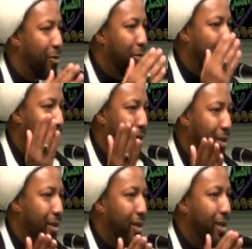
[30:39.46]
Again, we
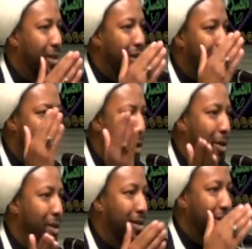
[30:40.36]
and the
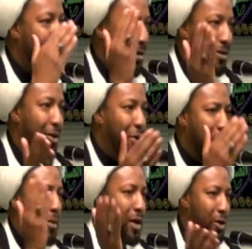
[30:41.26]
common uh,
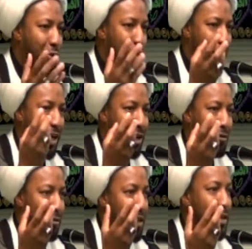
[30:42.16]
common
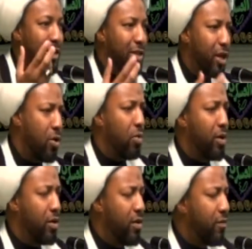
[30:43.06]
understanding of fitna is that
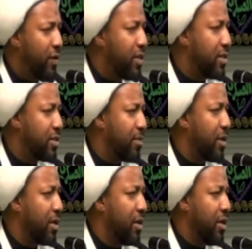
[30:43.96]
oh, well, fitna is
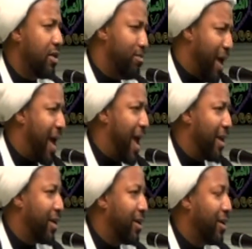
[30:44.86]
something
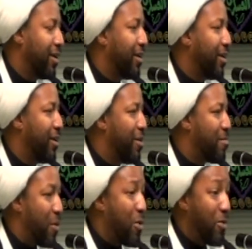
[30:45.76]
bad.
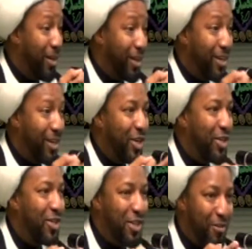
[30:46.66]
But when we look at the
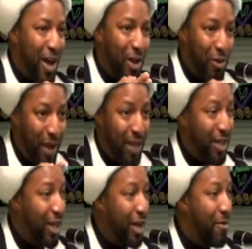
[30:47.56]
teachings of Ahlul
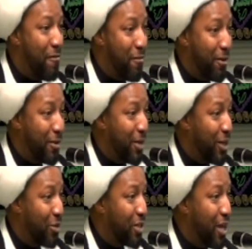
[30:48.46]
Bayt,
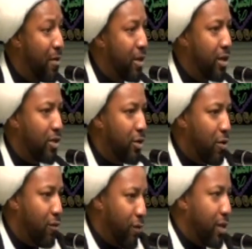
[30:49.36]
they say
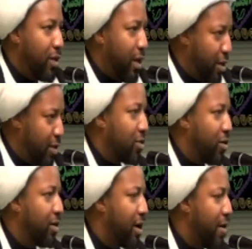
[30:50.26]
no, fitna is
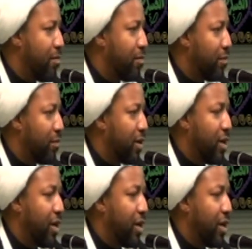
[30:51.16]
going to come.